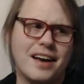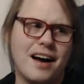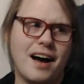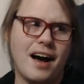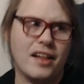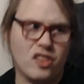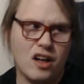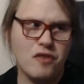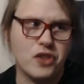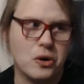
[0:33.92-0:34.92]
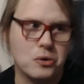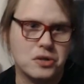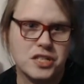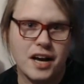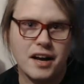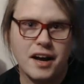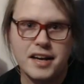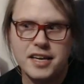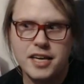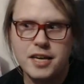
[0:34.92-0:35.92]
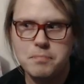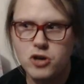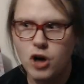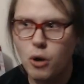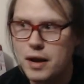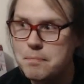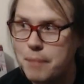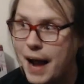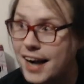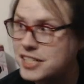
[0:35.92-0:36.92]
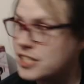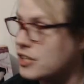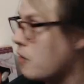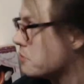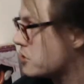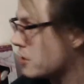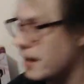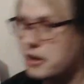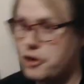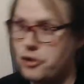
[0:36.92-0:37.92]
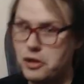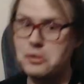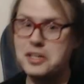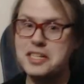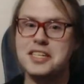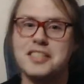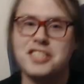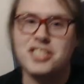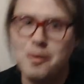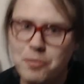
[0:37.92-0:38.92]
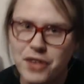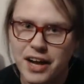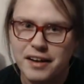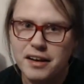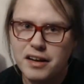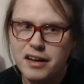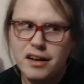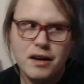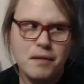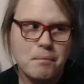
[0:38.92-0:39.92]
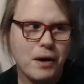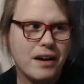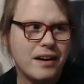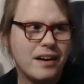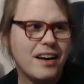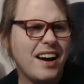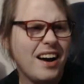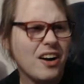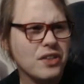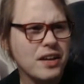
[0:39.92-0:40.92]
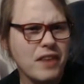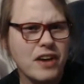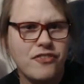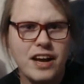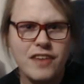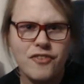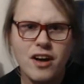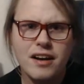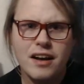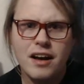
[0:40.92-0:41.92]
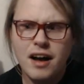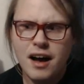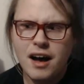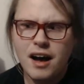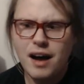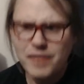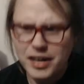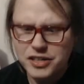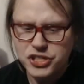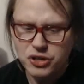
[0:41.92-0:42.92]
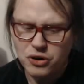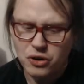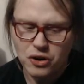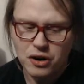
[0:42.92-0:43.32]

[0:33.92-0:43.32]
I love those, and I keep going back to them, so that clearly says something. But are they my favorite? I'm not sure.